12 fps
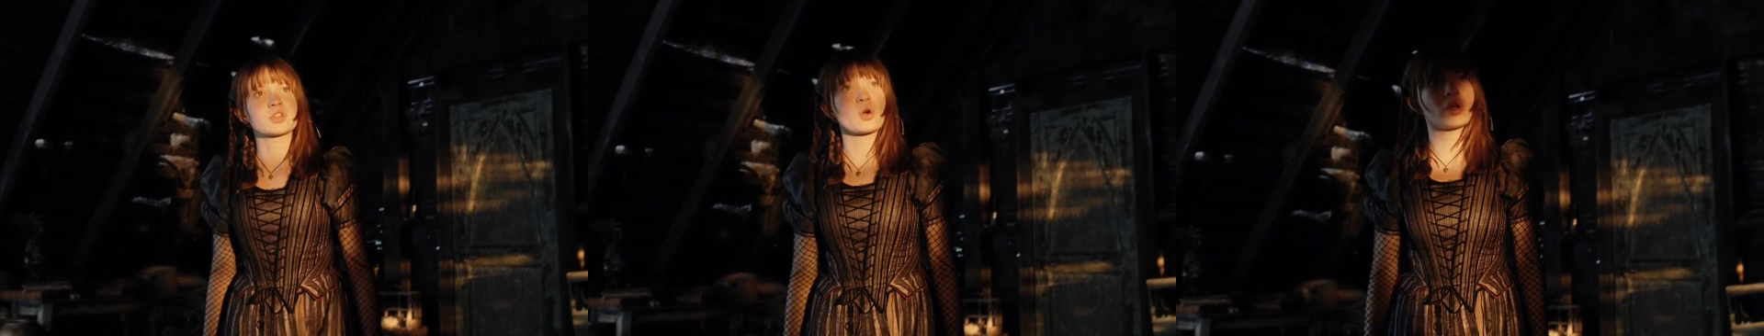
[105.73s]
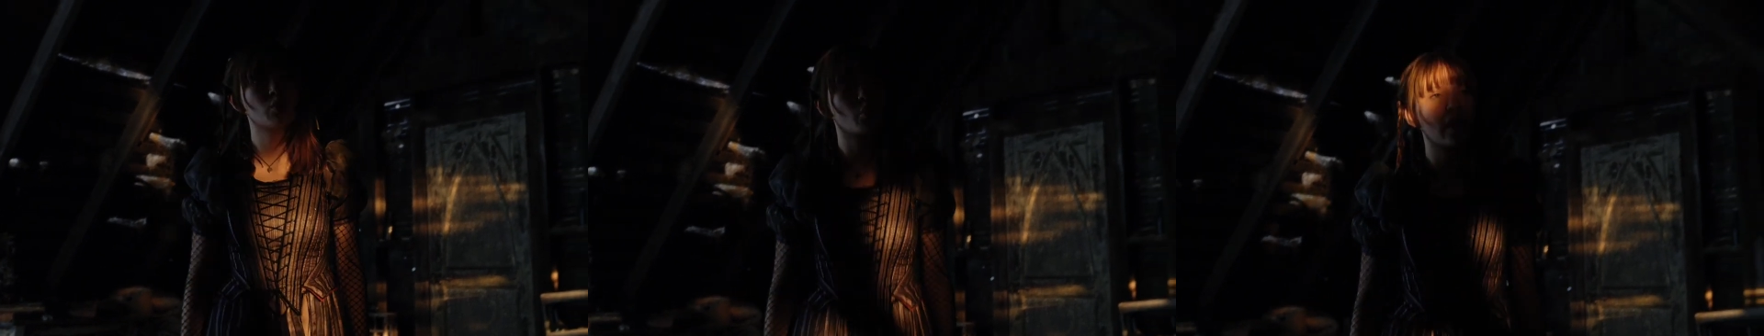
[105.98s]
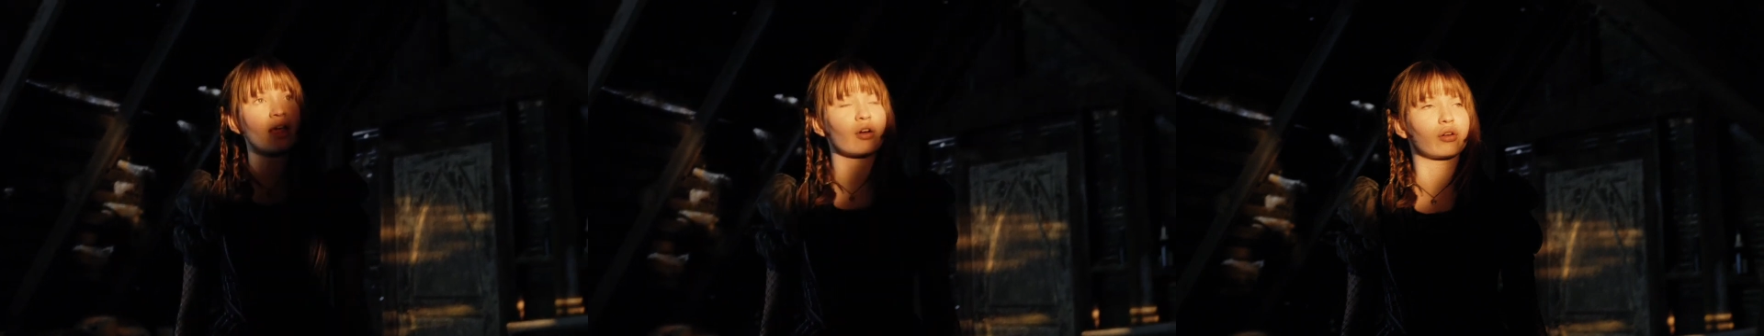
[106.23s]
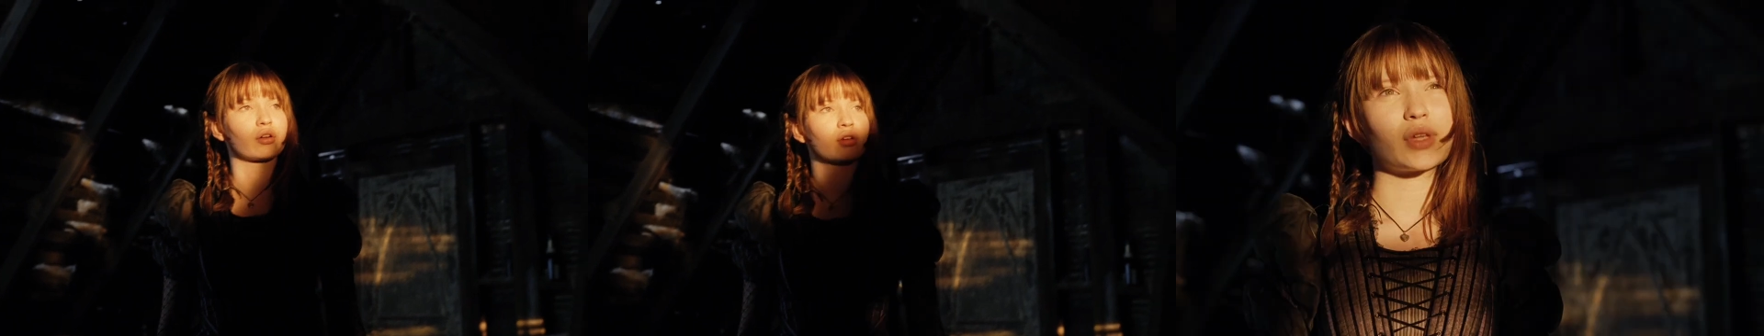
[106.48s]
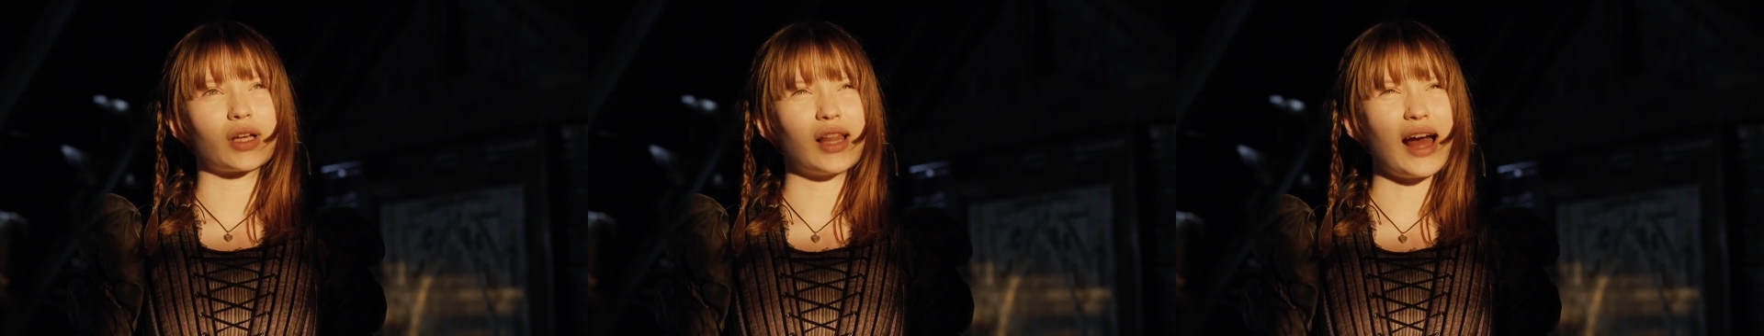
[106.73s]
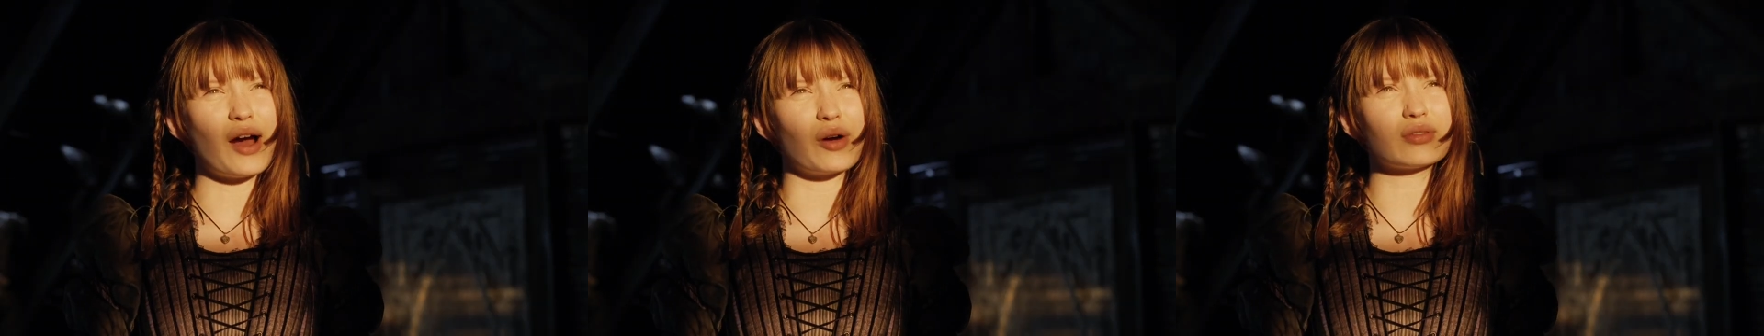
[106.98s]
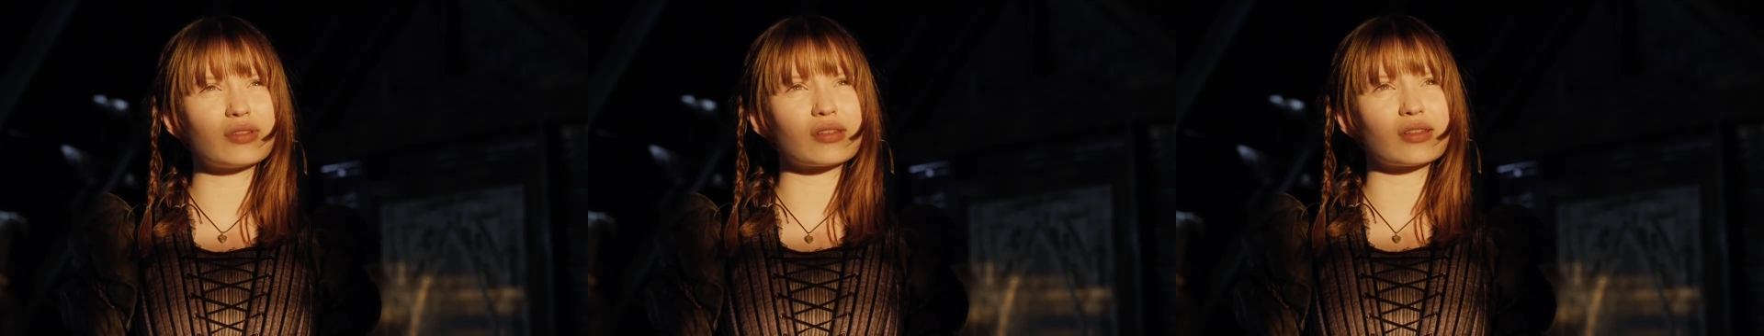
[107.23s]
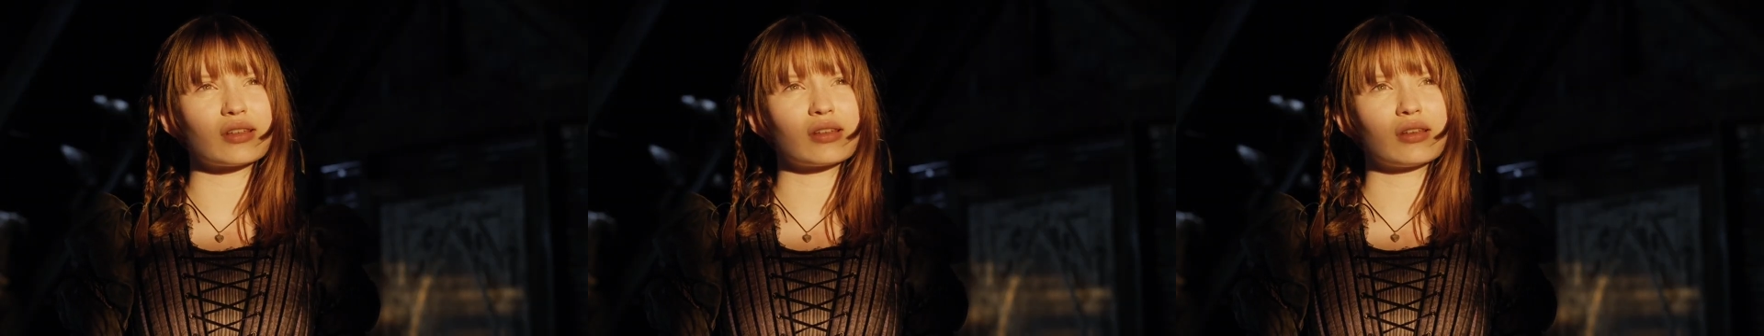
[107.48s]
Going where?
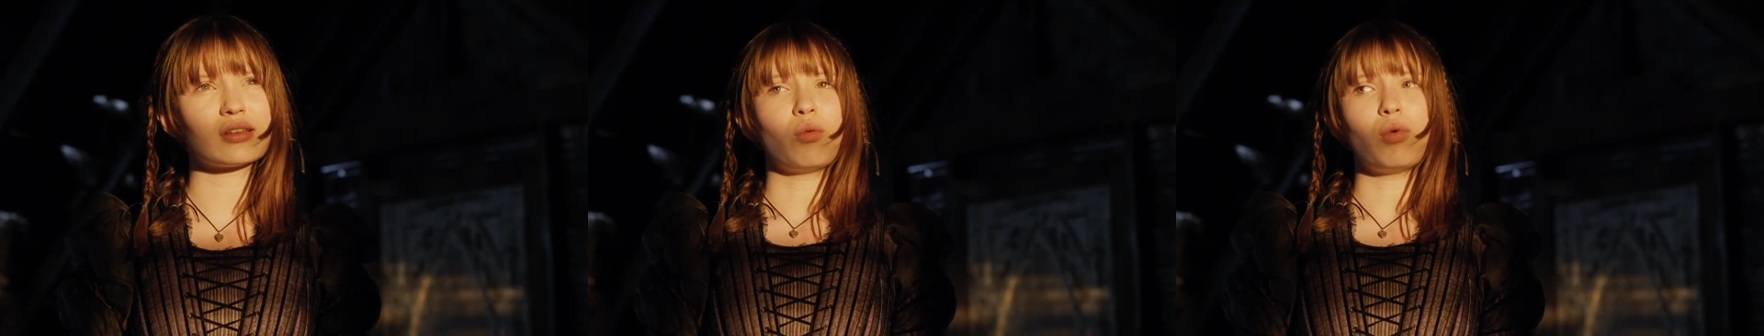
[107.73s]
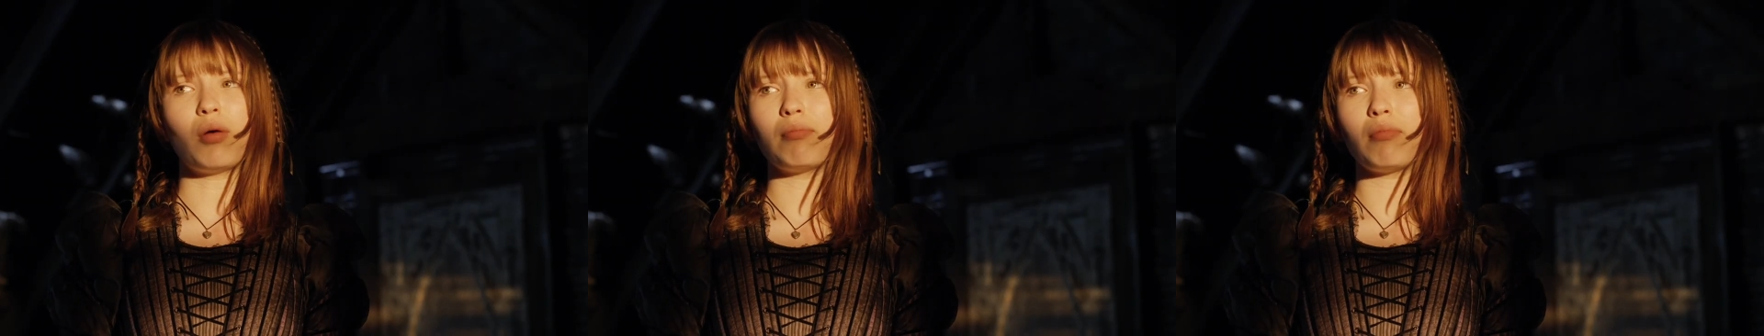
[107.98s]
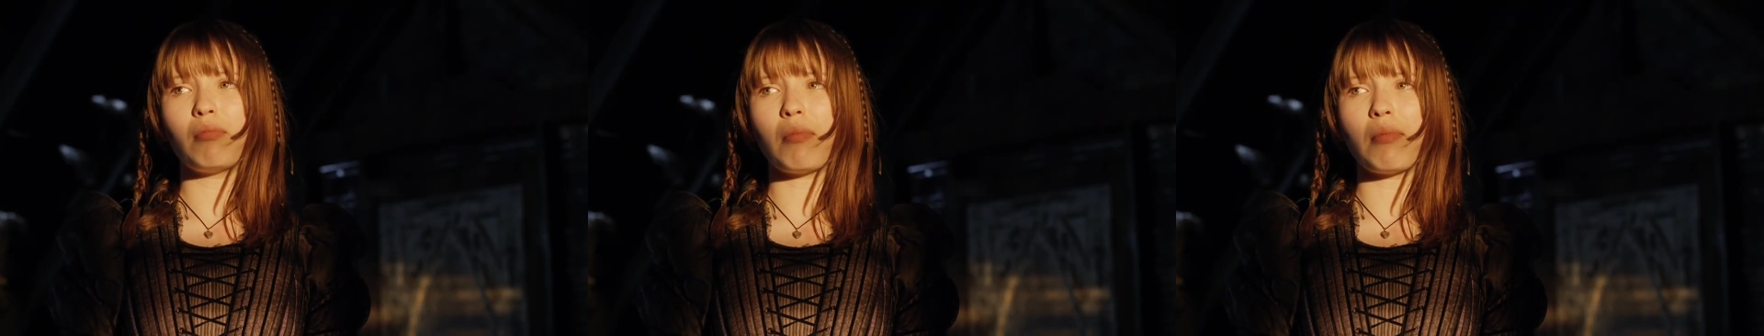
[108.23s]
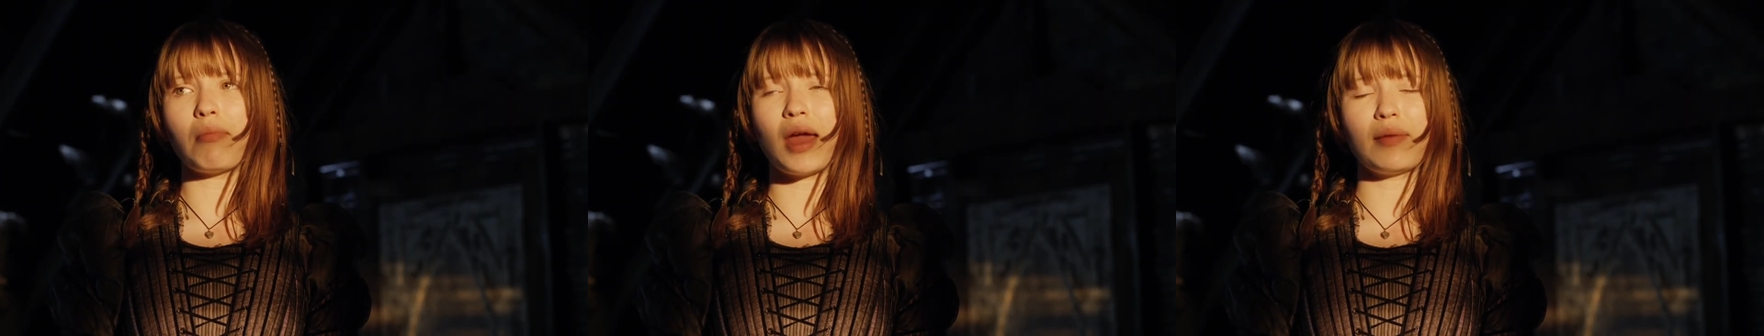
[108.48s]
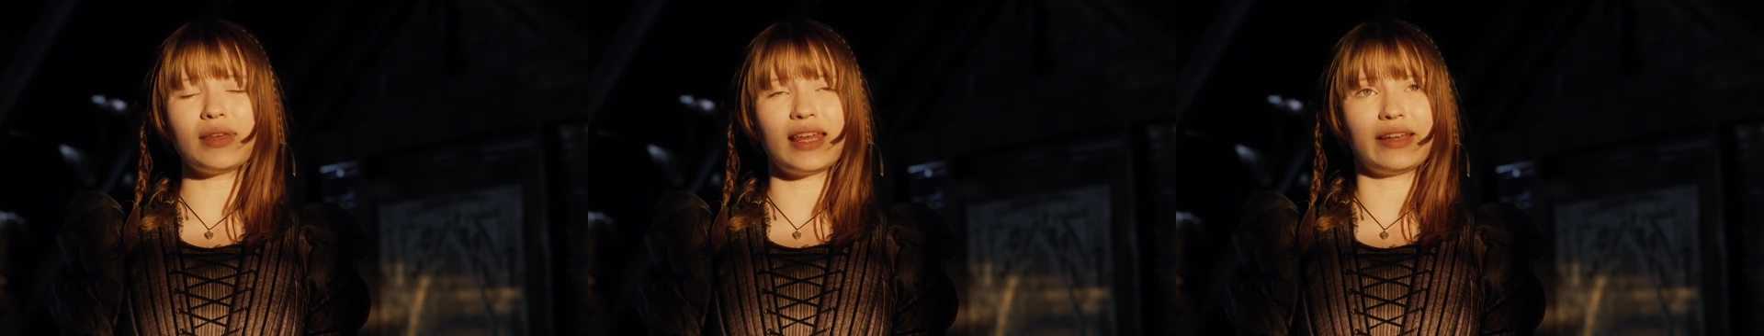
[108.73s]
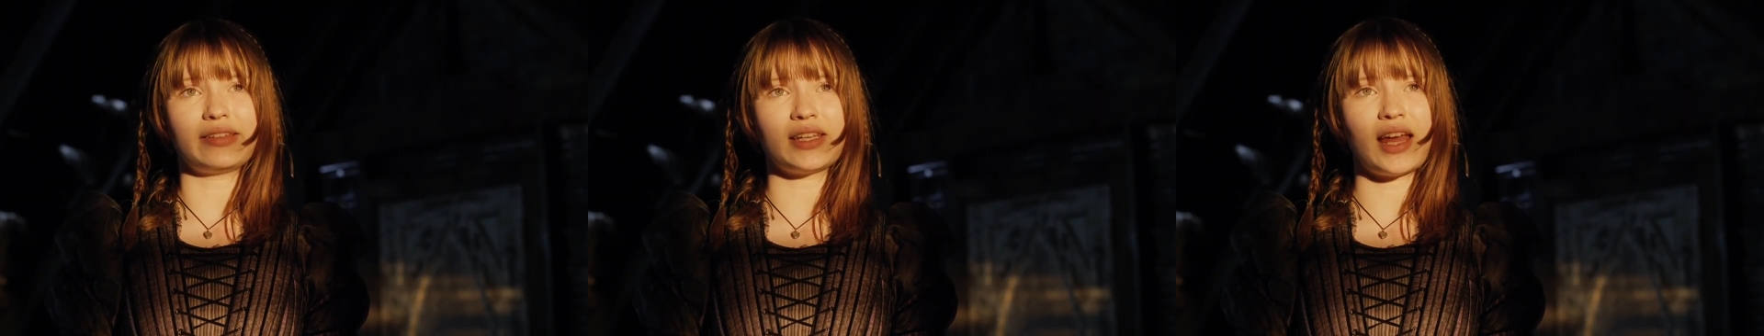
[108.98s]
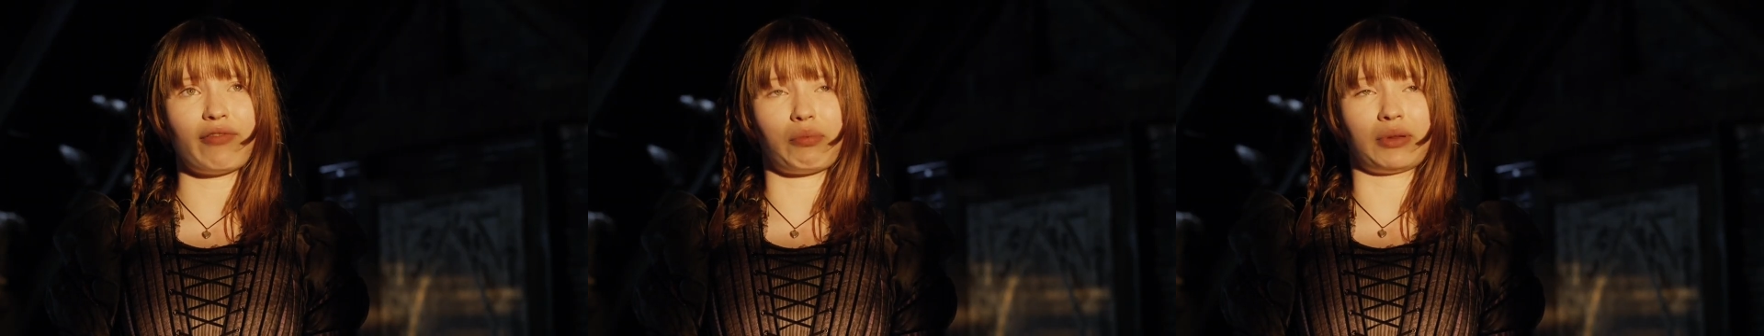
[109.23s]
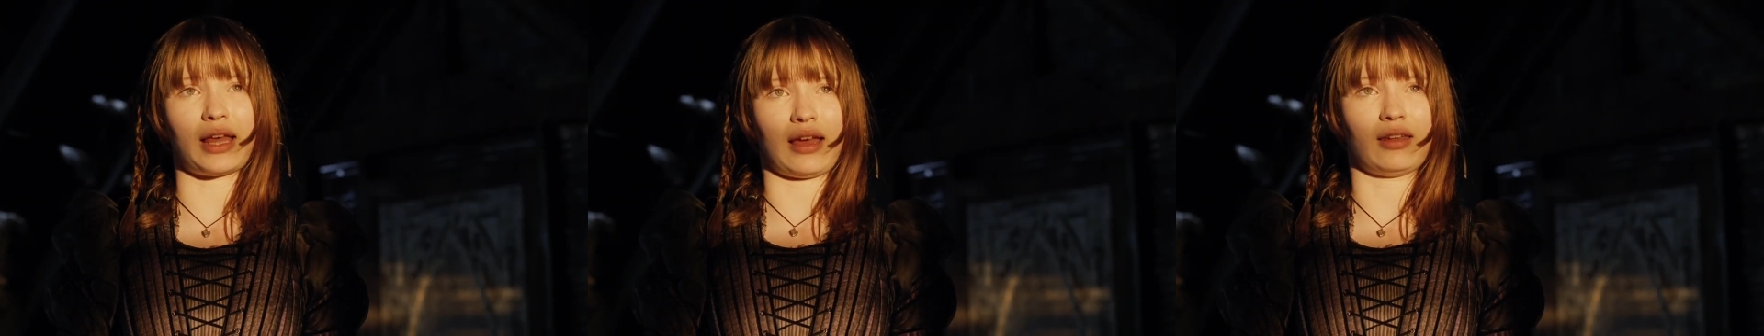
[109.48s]
Klaus? Well, maybe they did have a
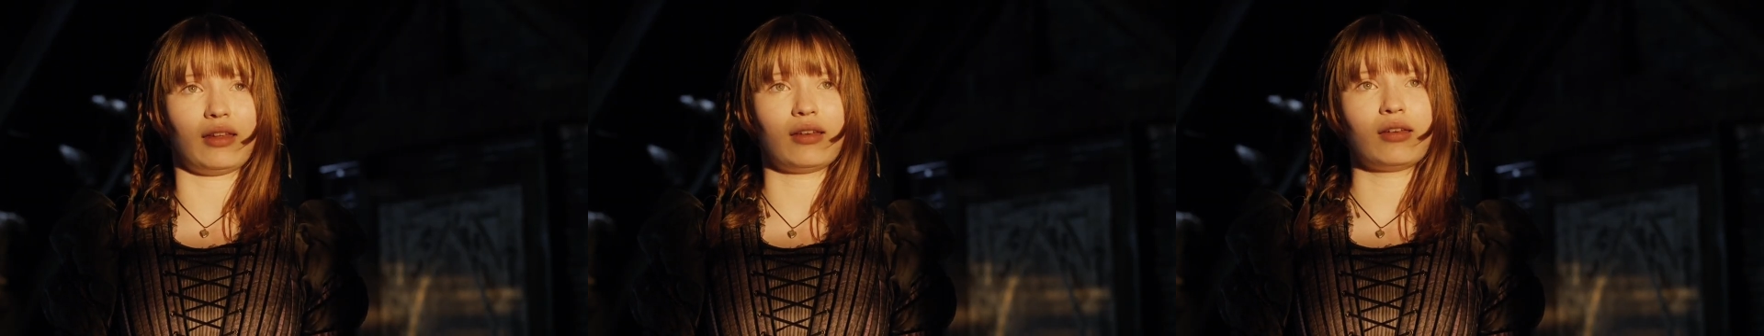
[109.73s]
plan.